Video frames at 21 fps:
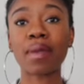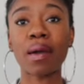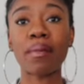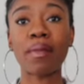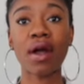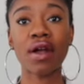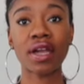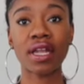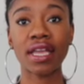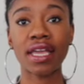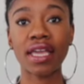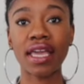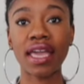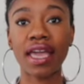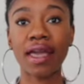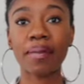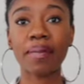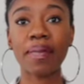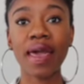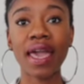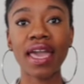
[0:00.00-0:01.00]
my marketing
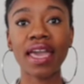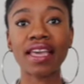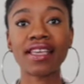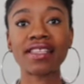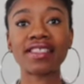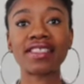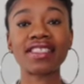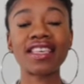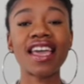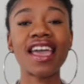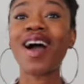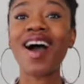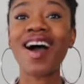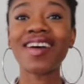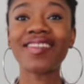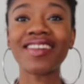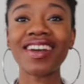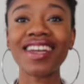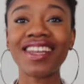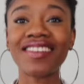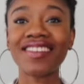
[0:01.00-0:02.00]
campaigns. I
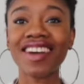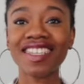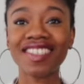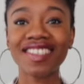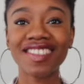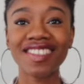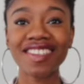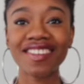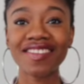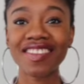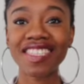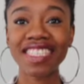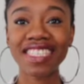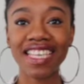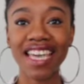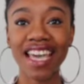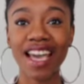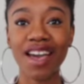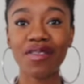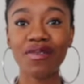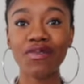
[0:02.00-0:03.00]
already registered with
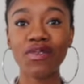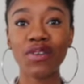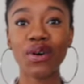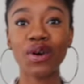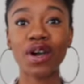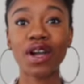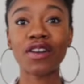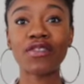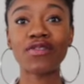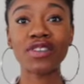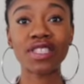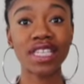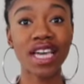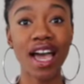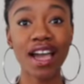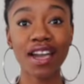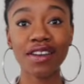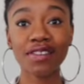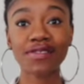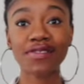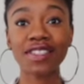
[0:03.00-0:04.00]
Sam for
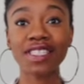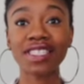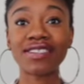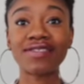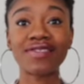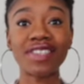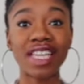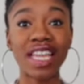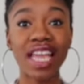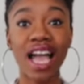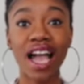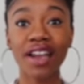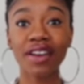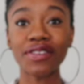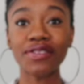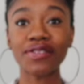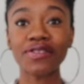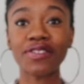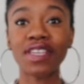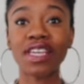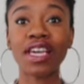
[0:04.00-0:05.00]
photography,
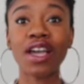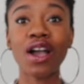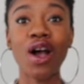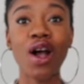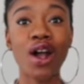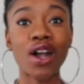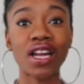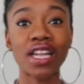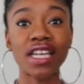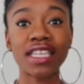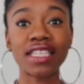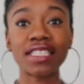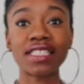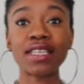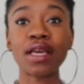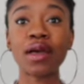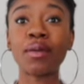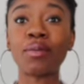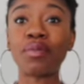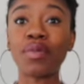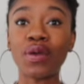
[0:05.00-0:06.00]
videography, artists,
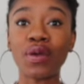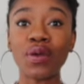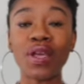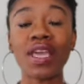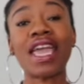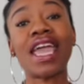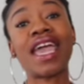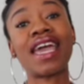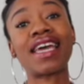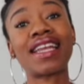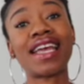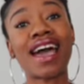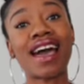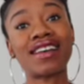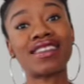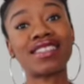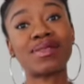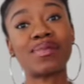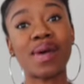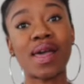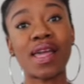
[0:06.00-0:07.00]
beauty, and
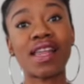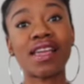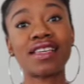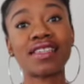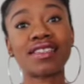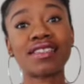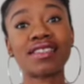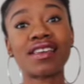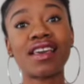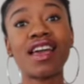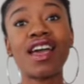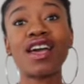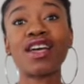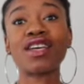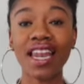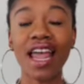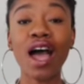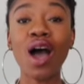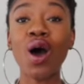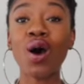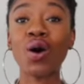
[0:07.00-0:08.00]
cosmetics.
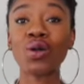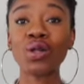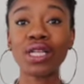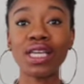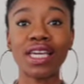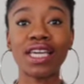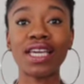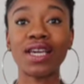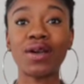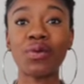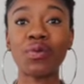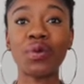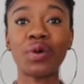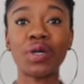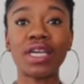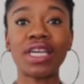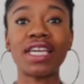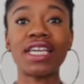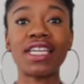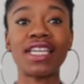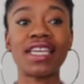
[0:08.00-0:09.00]
Not only
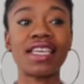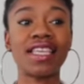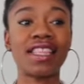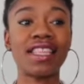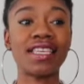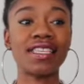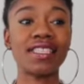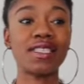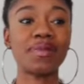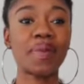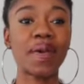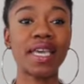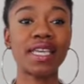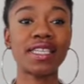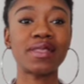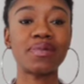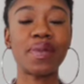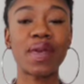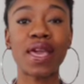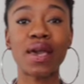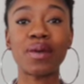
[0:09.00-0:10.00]
would this space
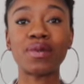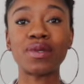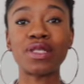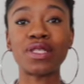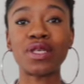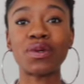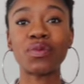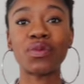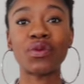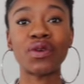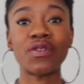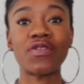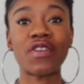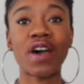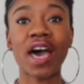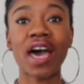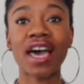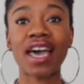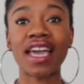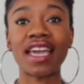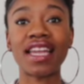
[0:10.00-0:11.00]
be able to
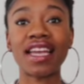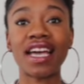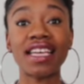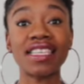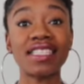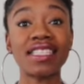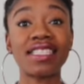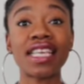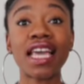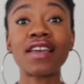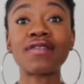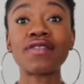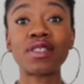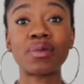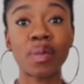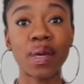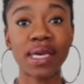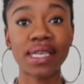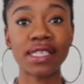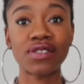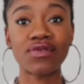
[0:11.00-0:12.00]
provide a safe
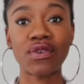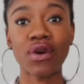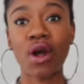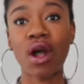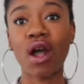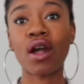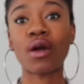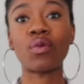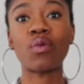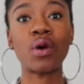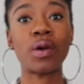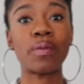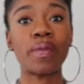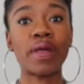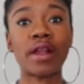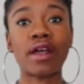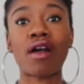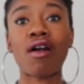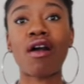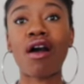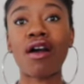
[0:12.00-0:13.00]
space for our
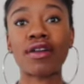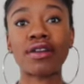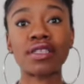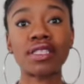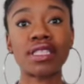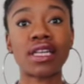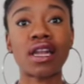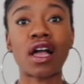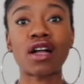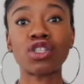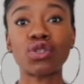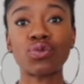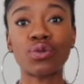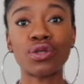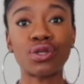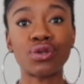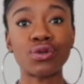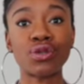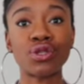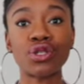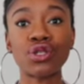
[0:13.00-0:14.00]
women, our artists, and
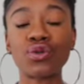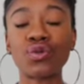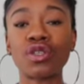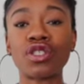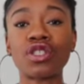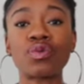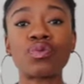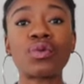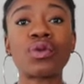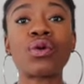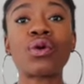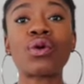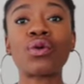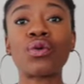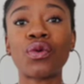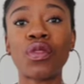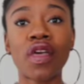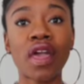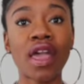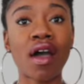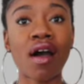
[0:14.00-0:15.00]
entrepreneurs to explore
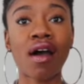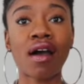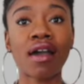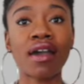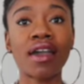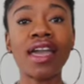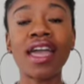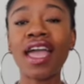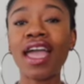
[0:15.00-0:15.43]
who they are